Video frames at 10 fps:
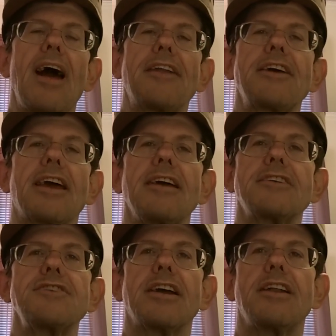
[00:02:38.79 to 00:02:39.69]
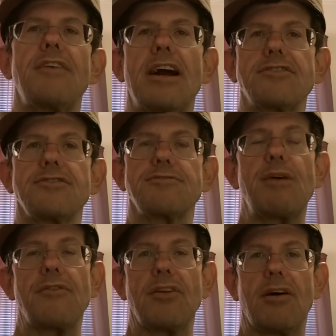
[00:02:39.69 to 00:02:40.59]
And taking executive actions
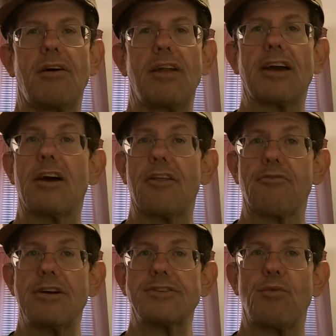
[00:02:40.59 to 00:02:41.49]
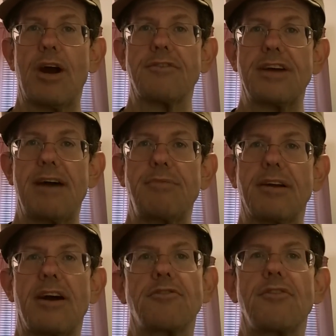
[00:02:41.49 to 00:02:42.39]
above the law, like authorizing
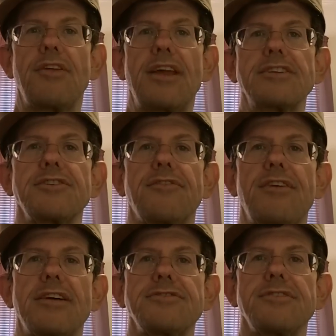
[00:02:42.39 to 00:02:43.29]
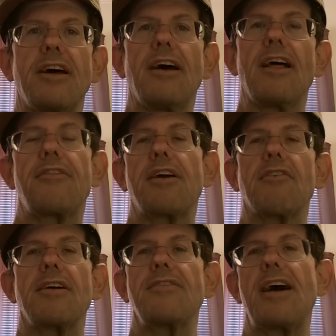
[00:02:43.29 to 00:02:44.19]
wiretapping, under the Nixon defense
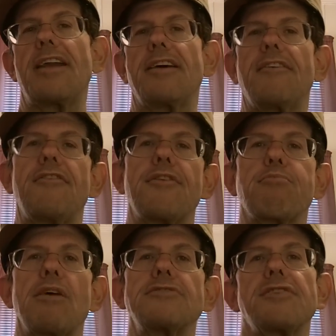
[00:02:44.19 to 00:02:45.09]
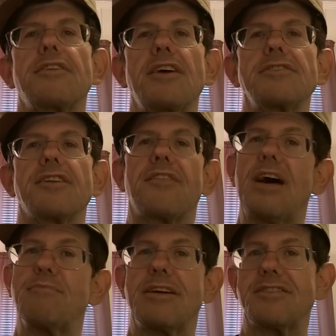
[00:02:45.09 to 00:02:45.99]
theory that if the president does it,
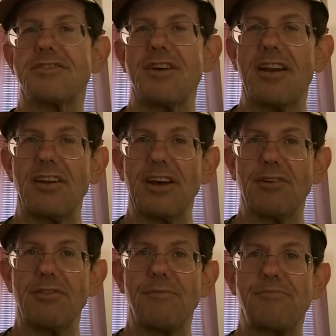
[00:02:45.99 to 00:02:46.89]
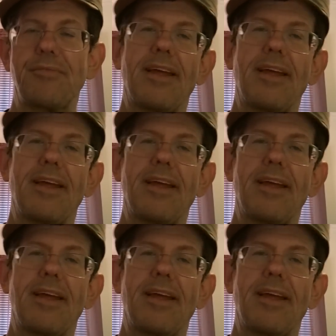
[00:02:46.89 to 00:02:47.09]
that means it's not illegal.